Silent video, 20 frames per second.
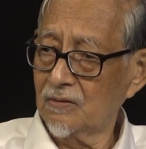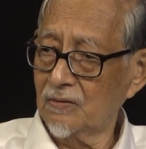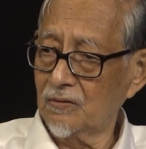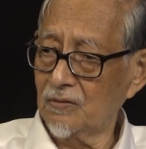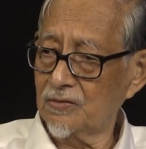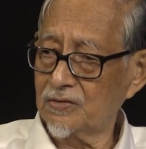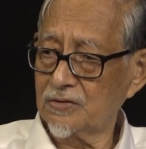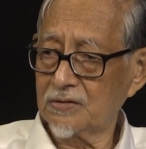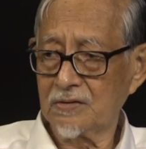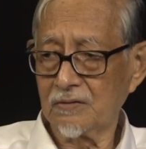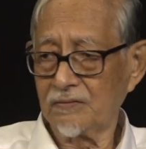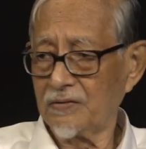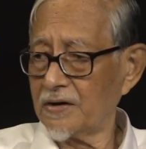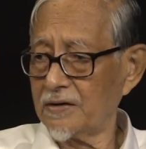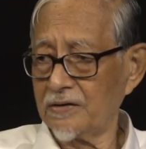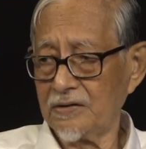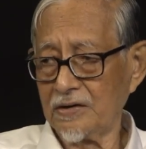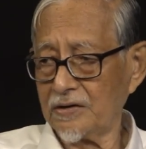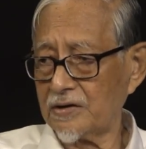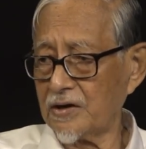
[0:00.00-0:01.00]
which is a
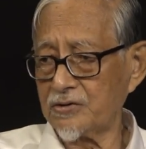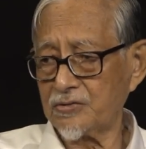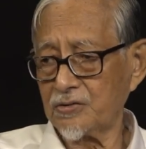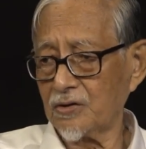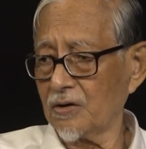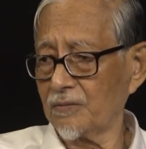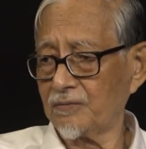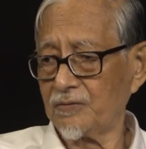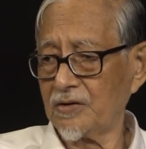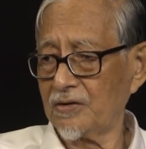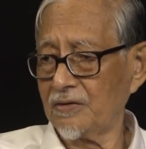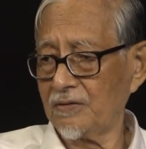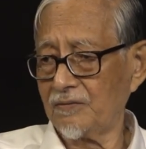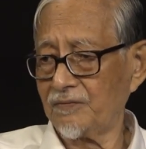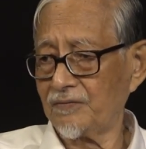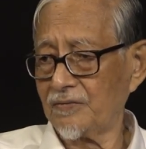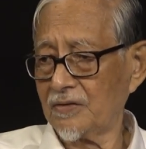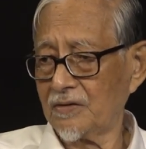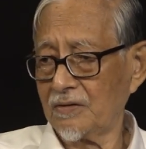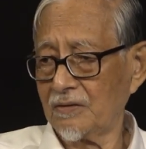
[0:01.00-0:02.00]
very negation of the
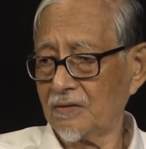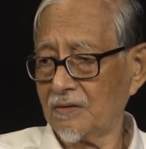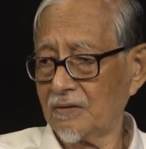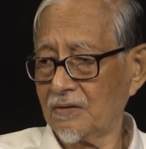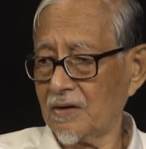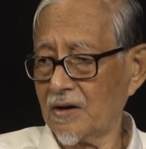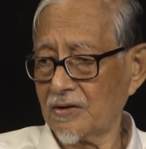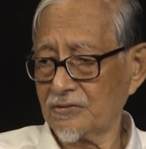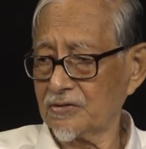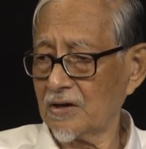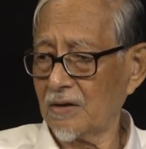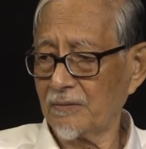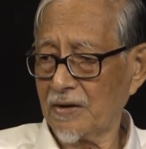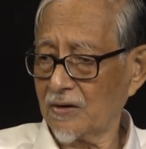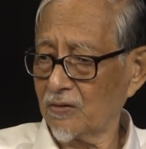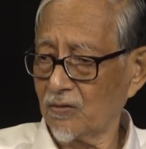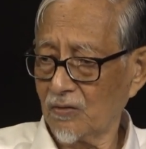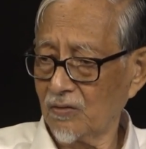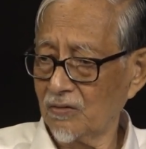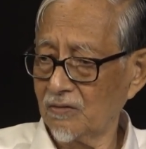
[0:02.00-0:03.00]
Assam
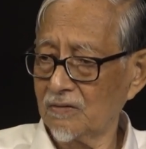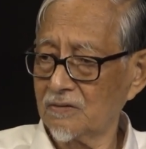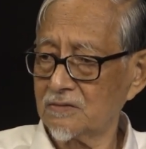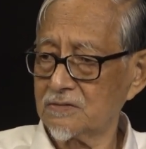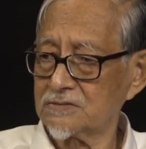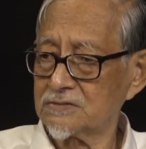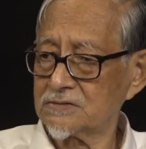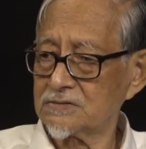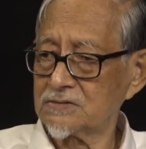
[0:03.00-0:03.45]
Accord. Yeah.